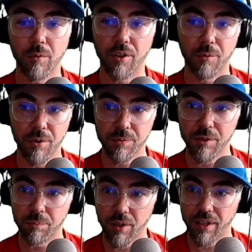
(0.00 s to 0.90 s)
One of the
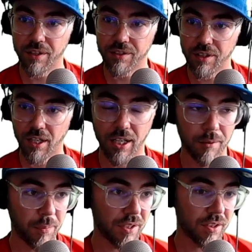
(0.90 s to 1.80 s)
Brisbane players
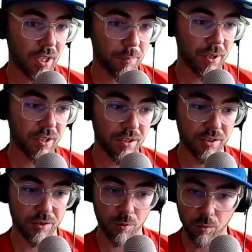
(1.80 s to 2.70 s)
picks it up and kicks
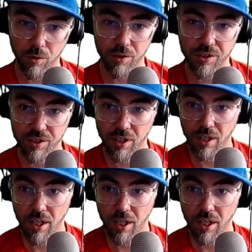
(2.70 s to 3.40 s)
it towards